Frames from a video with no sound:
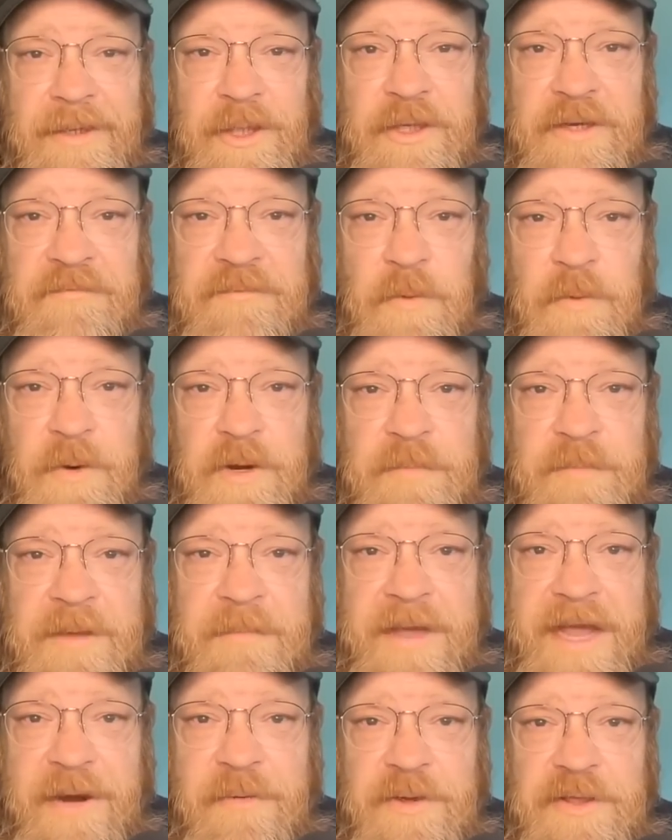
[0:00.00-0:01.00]
Looking forward to
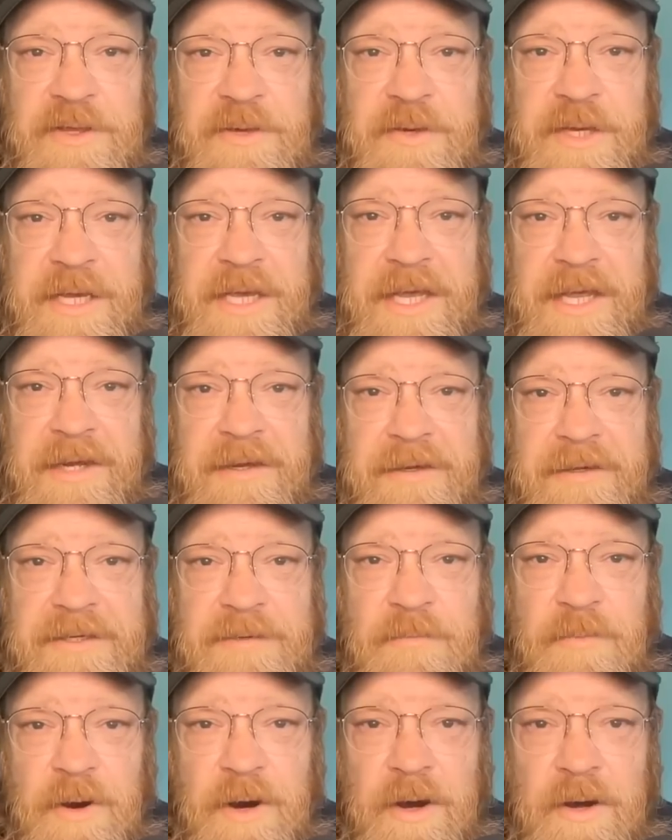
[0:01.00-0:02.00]
being back with you again
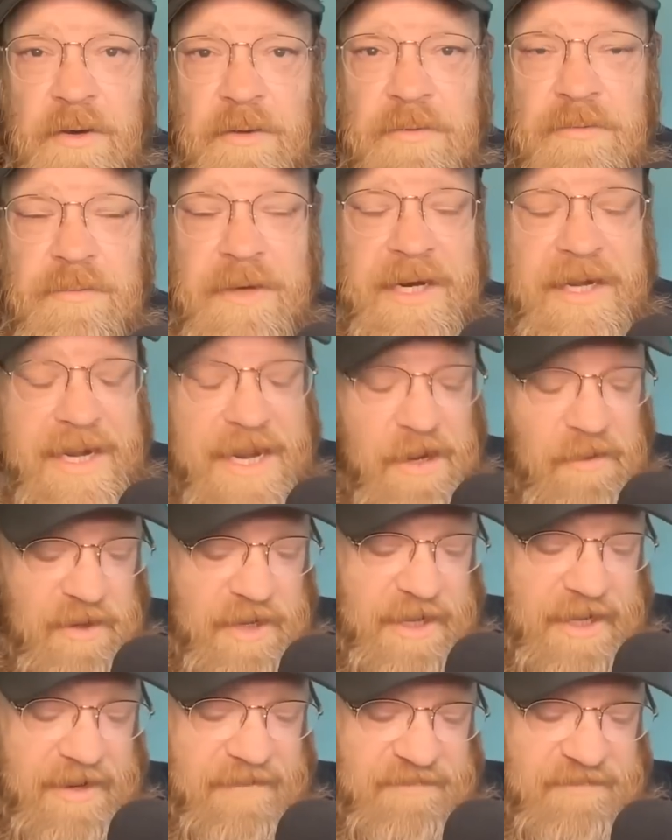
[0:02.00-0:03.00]
tomorrow. Right now,